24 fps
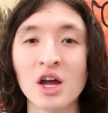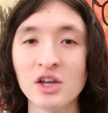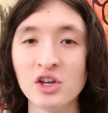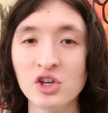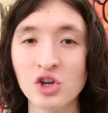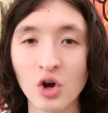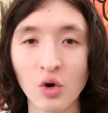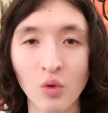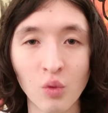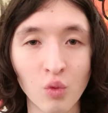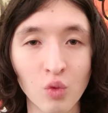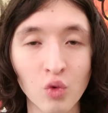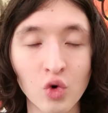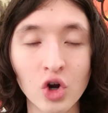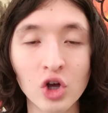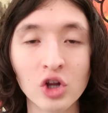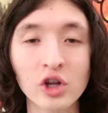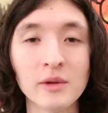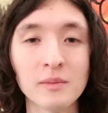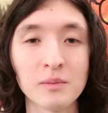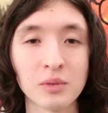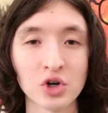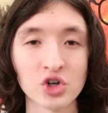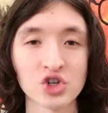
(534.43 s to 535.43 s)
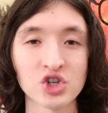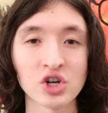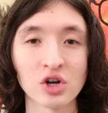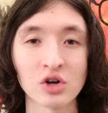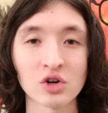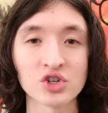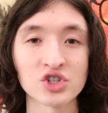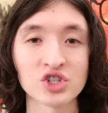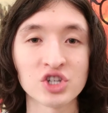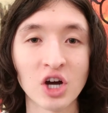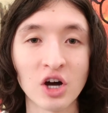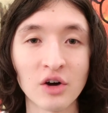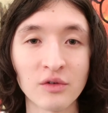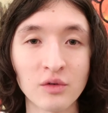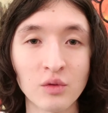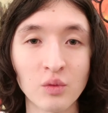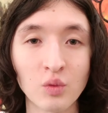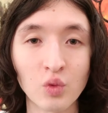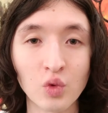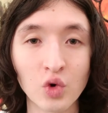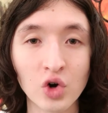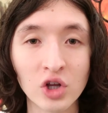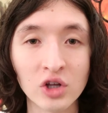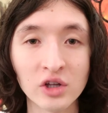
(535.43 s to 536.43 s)
you know, really pushing herself
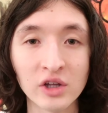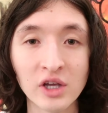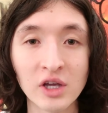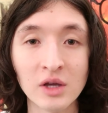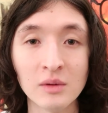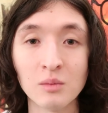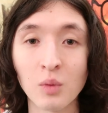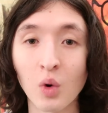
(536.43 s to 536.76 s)
and really